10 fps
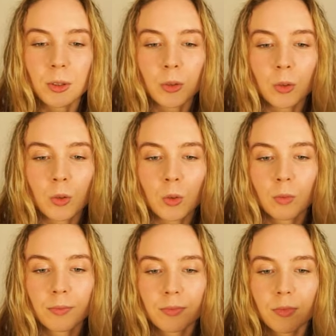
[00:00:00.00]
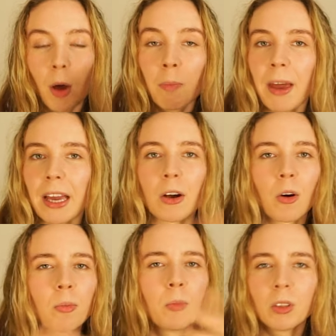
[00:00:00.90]
to a peg
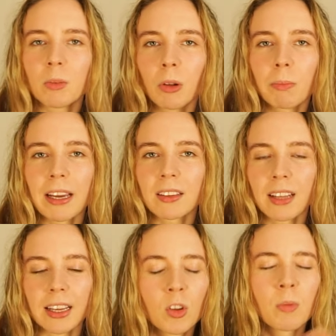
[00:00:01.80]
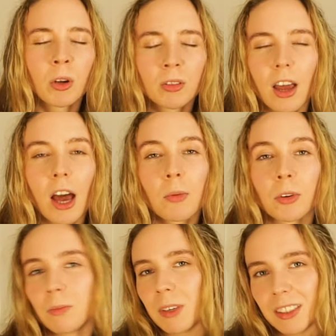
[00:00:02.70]
or multiple pegs, like the amount I
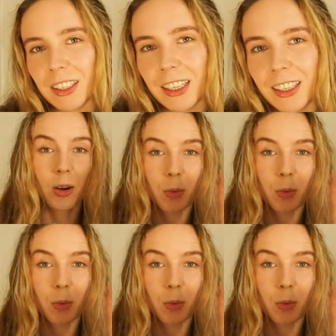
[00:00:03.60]
want, basically.